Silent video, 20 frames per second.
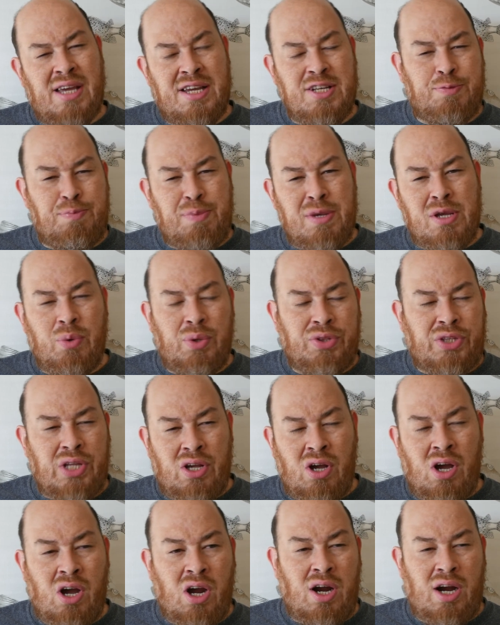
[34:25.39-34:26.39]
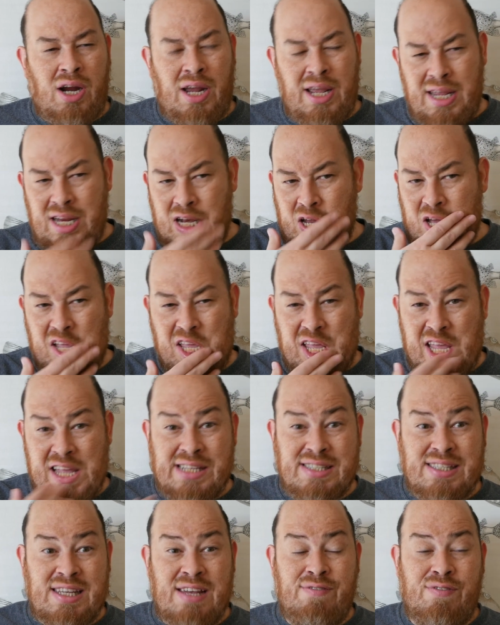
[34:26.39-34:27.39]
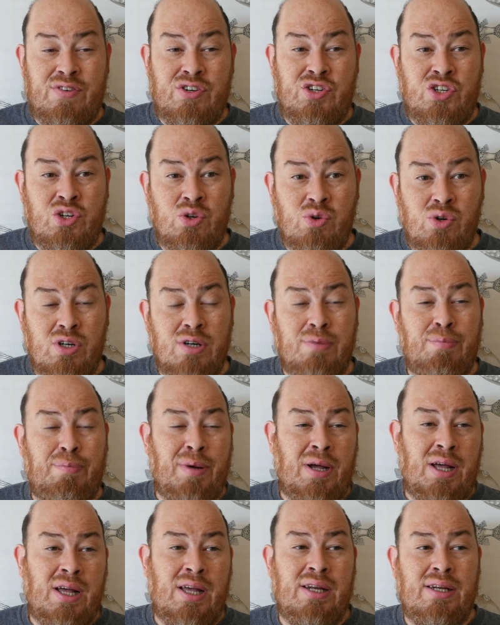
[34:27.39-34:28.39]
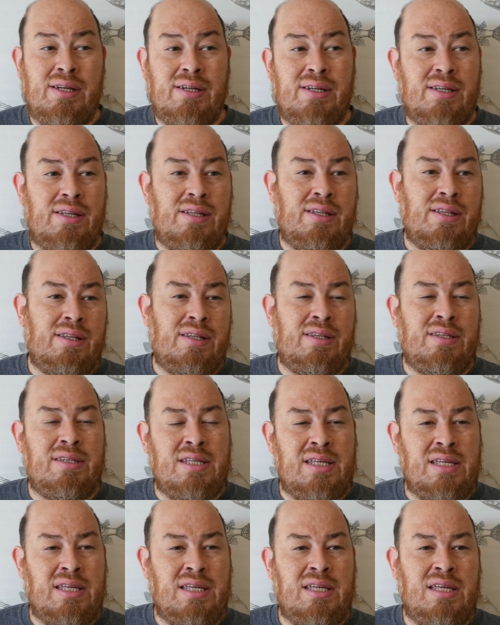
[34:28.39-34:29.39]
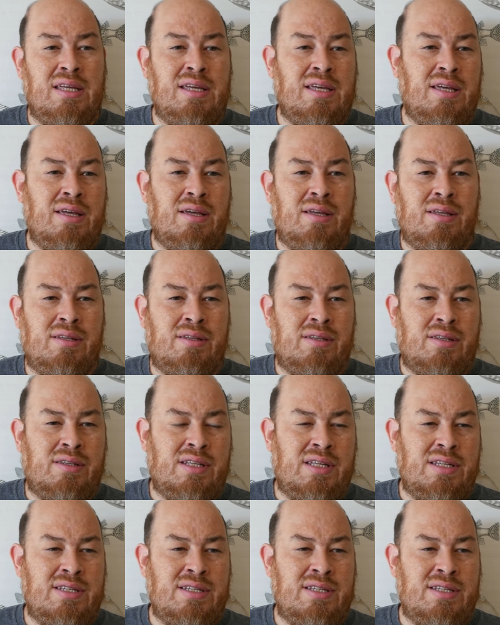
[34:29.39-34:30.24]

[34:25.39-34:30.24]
dice being what they are, I, you know, I can't say for sure, but uh, the uh,